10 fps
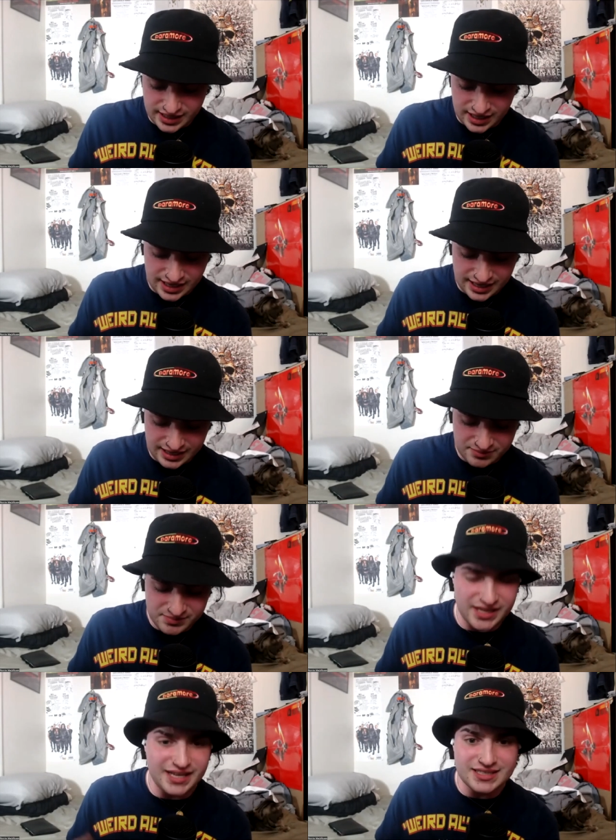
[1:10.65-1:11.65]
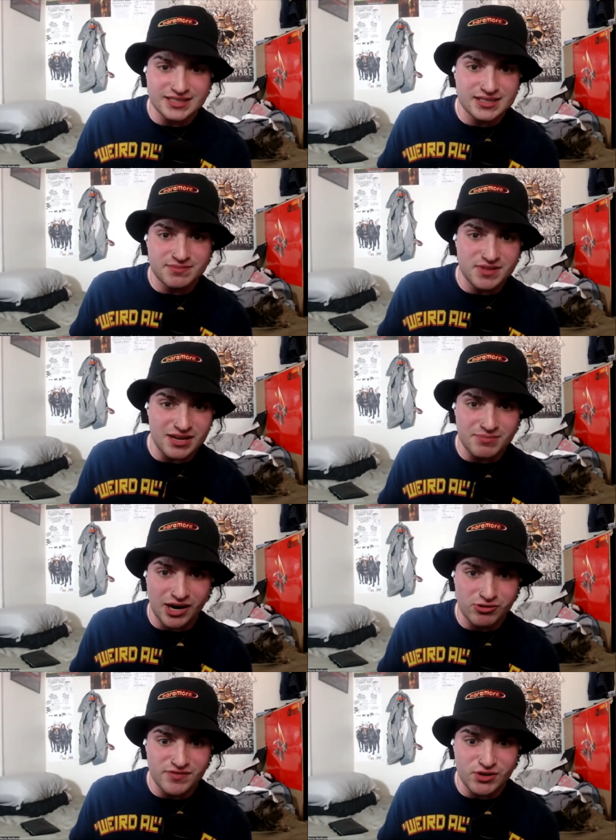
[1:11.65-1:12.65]
um his theme
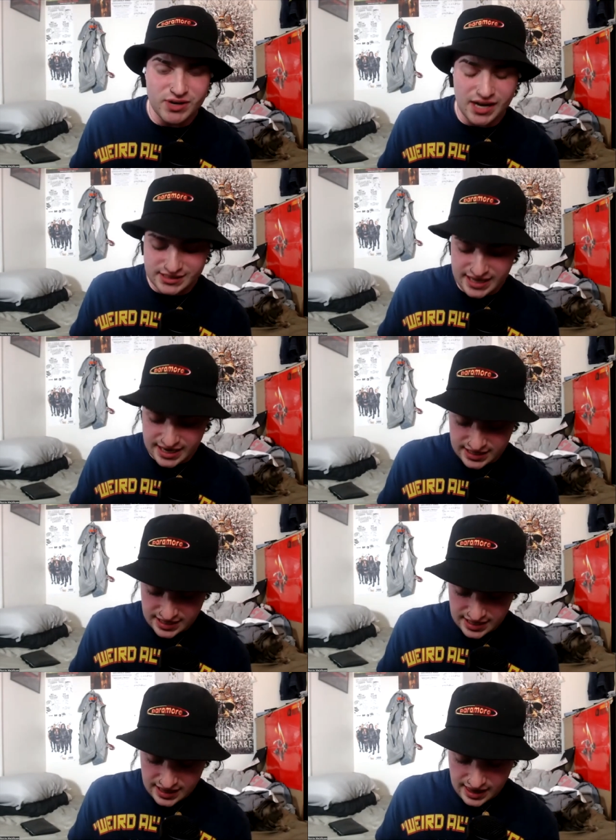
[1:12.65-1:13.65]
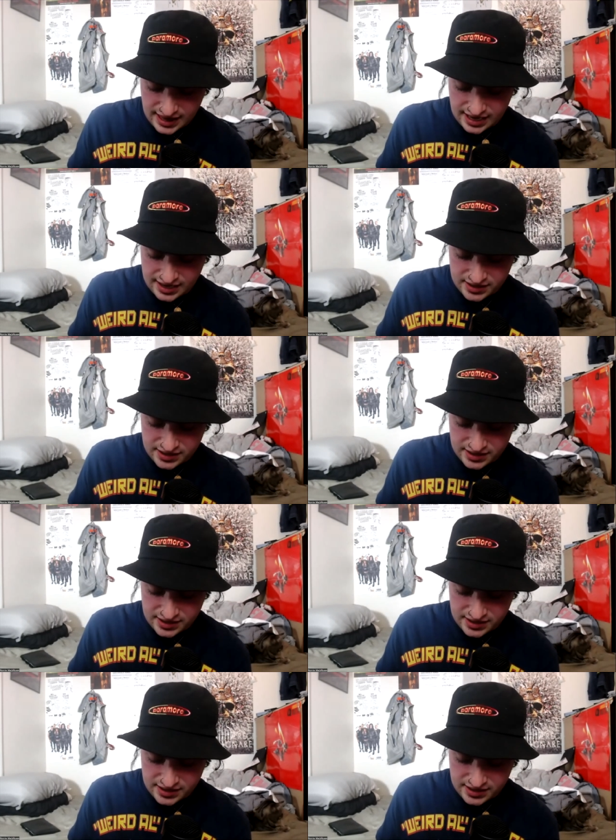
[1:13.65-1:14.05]
park review content. Uh,